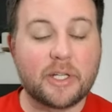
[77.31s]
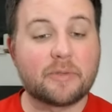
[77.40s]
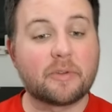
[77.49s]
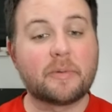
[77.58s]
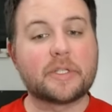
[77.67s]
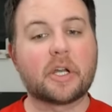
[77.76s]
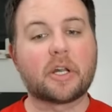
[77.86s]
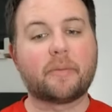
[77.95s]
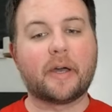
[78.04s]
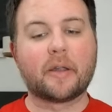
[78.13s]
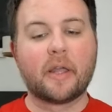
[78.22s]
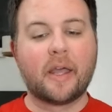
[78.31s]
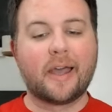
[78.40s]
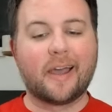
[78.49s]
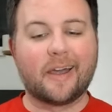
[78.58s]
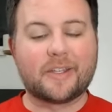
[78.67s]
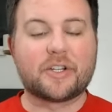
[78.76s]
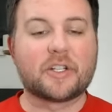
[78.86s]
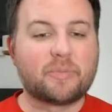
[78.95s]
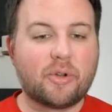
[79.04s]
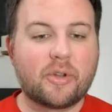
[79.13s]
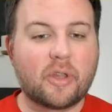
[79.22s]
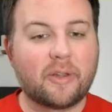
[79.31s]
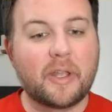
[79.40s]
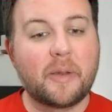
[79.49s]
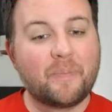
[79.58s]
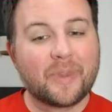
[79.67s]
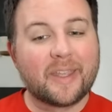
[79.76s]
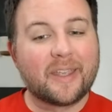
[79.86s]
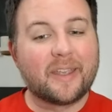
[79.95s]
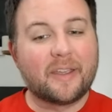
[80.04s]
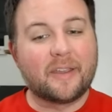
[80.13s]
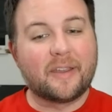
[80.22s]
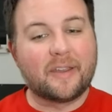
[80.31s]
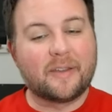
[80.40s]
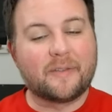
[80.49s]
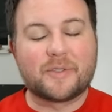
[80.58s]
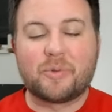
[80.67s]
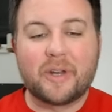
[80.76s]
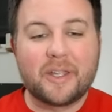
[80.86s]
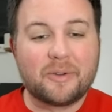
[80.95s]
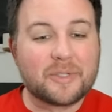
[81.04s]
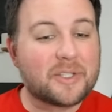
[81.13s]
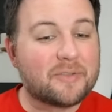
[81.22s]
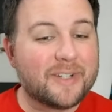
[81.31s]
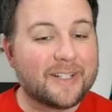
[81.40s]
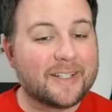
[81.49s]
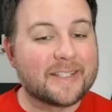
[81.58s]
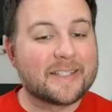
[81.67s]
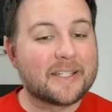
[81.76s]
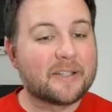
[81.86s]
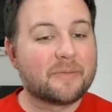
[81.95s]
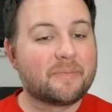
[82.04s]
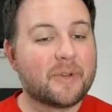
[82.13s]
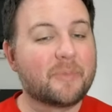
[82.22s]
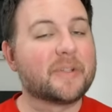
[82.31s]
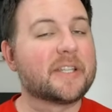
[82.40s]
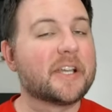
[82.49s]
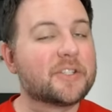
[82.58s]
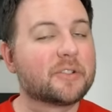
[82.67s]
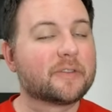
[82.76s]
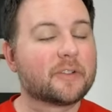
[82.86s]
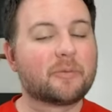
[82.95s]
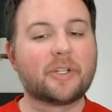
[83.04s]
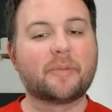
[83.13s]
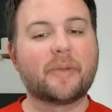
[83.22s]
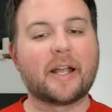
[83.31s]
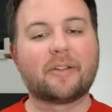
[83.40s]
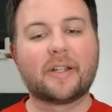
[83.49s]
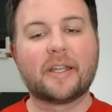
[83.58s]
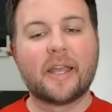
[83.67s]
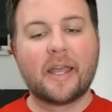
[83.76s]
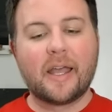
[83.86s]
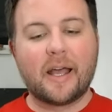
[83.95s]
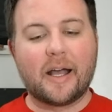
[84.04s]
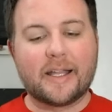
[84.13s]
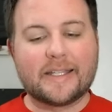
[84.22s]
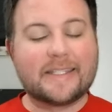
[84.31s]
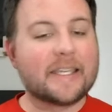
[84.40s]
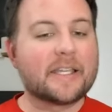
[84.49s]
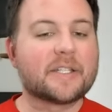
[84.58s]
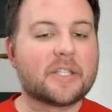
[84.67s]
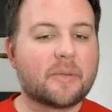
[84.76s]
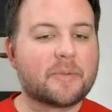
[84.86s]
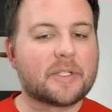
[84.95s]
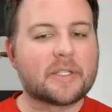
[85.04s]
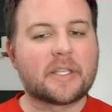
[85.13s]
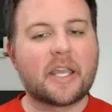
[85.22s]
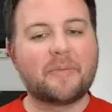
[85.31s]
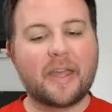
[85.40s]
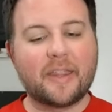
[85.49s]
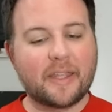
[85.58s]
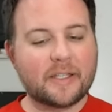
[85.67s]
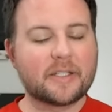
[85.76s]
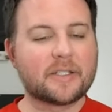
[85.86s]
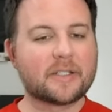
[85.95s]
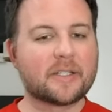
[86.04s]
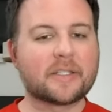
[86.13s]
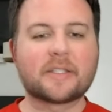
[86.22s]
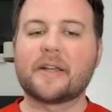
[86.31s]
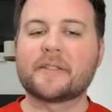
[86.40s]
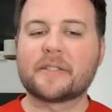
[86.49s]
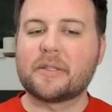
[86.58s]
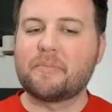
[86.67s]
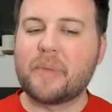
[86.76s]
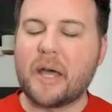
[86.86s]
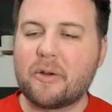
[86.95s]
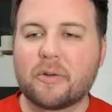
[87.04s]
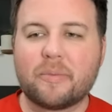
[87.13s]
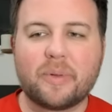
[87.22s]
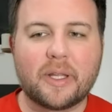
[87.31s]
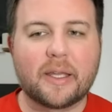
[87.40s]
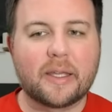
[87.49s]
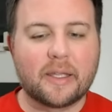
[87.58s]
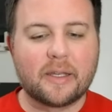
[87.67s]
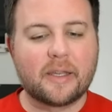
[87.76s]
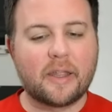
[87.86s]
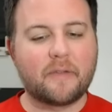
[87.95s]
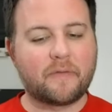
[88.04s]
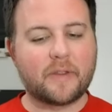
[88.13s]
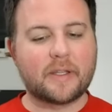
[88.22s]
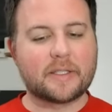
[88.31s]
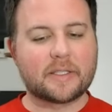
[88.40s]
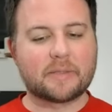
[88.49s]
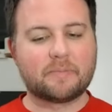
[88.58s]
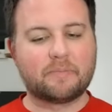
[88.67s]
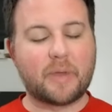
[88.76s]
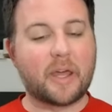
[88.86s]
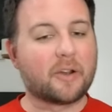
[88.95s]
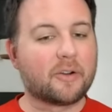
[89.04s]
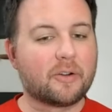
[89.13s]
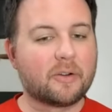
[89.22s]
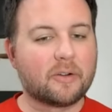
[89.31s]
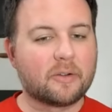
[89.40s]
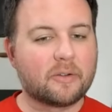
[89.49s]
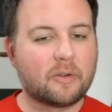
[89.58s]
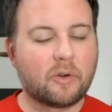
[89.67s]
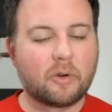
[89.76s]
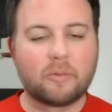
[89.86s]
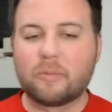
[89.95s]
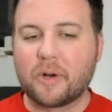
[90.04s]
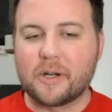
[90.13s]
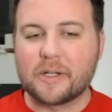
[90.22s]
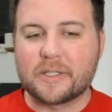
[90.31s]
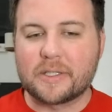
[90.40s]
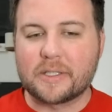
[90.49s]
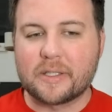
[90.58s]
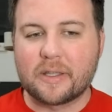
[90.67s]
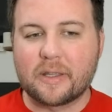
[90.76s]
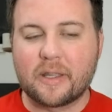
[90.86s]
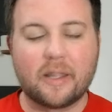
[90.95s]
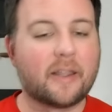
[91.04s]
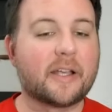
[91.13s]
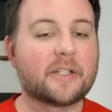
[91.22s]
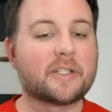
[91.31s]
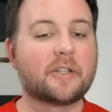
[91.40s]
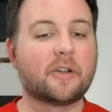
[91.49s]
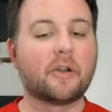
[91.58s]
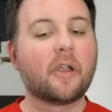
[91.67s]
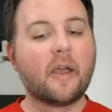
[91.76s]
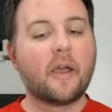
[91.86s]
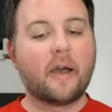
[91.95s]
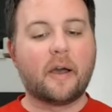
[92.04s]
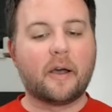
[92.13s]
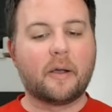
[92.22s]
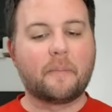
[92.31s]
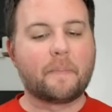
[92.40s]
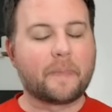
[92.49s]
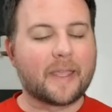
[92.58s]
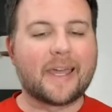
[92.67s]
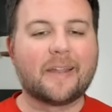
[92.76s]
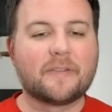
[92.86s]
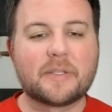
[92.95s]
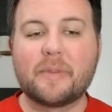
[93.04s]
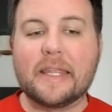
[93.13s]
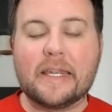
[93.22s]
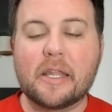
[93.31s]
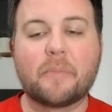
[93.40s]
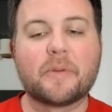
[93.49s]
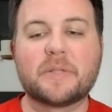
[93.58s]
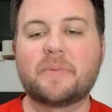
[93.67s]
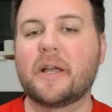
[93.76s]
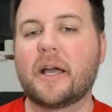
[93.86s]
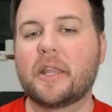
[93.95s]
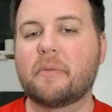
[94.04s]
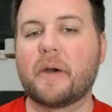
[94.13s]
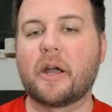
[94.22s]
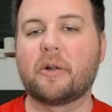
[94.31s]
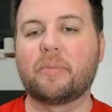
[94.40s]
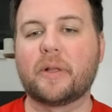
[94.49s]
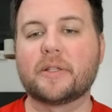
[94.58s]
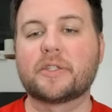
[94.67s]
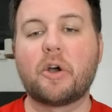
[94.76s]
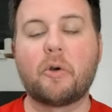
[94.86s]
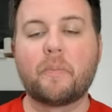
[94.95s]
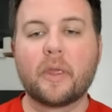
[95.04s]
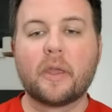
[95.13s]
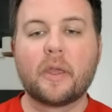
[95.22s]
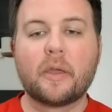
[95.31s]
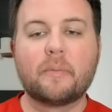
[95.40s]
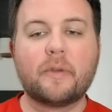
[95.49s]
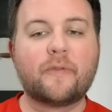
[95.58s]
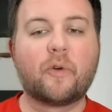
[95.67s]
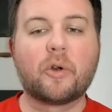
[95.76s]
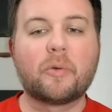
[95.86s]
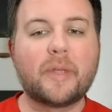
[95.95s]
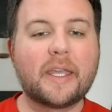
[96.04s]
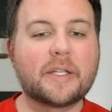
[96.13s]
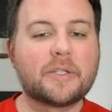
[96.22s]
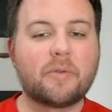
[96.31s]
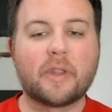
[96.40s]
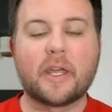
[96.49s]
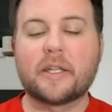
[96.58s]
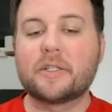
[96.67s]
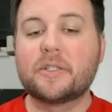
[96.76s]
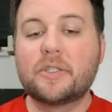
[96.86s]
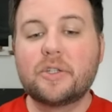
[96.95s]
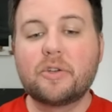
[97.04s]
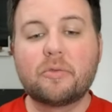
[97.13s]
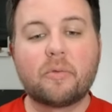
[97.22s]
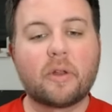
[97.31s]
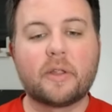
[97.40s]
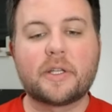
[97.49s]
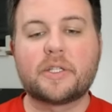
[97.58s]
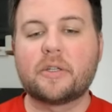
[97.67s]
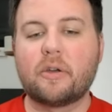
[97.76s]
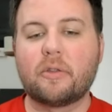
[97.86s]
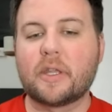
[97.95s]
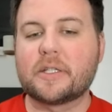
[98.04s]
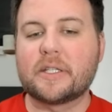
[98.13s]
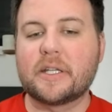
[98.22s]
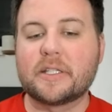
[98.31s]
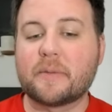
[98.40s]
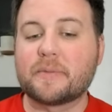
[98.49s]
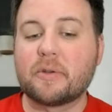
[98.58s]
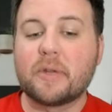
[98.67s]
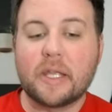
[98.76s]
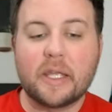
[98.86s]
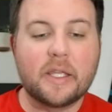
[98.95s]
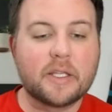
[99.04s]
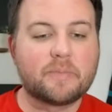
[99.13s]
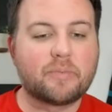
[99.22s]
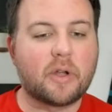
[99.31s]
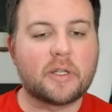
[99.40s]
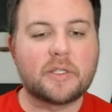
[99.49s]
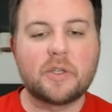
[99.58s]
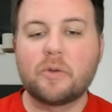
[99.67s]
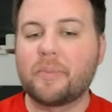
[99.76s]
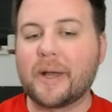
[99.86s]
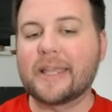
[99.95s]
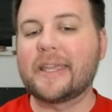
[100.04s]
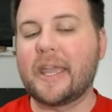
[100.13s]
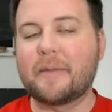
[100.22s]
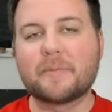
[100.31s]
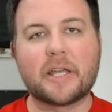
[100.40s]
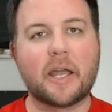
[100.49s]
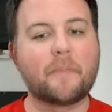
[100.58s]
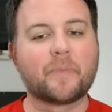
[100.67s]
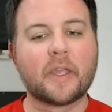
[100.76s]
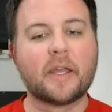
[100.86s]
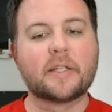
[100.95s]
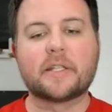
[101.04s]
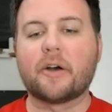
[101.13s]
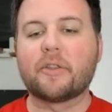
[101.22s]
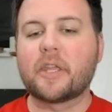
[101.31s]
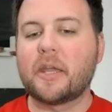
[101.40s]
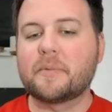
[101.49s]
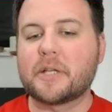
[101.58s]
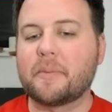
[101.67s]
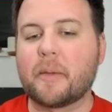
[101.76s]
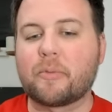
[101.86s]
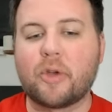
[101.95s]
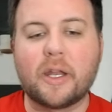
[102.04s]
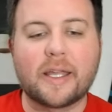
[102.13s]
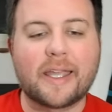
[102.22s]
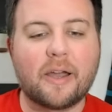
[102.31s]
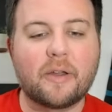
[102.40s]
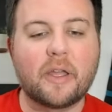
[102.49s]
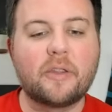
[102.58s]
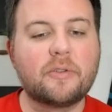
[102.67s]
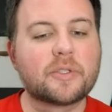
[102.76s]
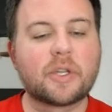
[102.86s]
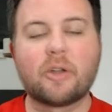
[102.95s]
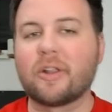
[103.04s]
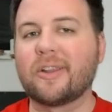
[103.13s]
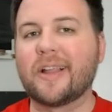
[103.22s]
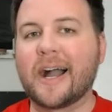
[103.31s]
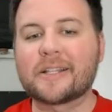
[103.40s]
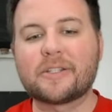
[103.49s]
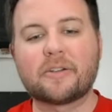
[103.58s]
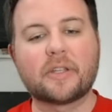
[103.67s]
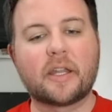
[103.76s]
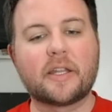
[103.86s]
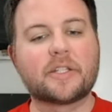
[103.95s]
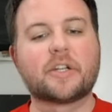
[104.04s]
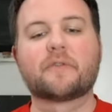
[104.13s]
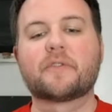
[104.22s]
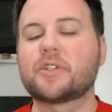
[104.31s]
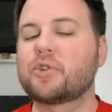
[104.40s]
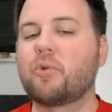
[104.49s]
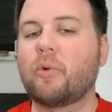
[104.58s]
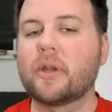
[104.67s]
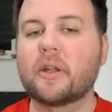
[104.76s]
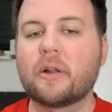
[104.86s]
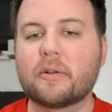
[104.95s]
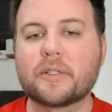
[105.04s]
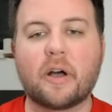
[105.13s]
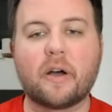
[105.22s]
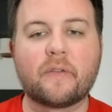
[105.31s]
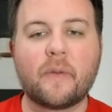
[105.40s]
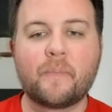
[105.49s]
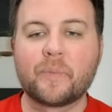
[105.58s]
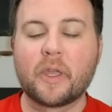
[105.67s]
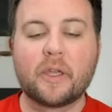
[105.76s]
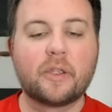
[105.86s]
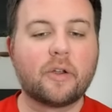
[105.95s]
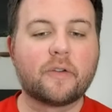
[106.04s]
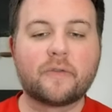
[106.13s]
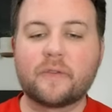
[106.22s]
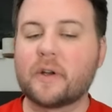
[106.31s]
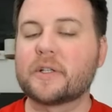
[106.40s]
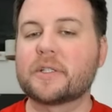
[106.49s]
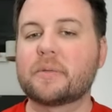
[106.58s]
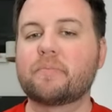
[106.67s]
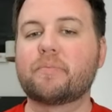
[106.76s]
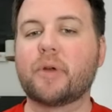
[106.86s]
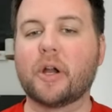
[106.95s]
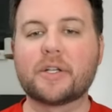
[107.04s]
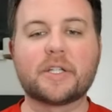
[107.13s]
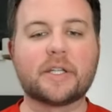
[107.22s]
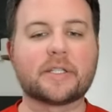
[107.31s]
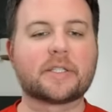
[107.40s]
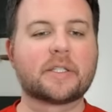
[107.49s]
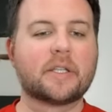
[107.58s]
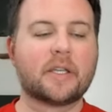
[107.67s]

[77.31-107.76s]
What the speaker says: So we're going to be talking about the Sharks blowing another lead. If 20 goals is realistic, a potential for William Eklund, dig into numbers of this game, and then discuss the power play and if it's better or worse than last year, and kind of some of the numbers behind the power play. So before we get into all that, do want to let you know that today's episode is brought to you by Game Time. Download the Game Time app, create an account, and use code LOCKEDONNHL for $20 off your first purchase.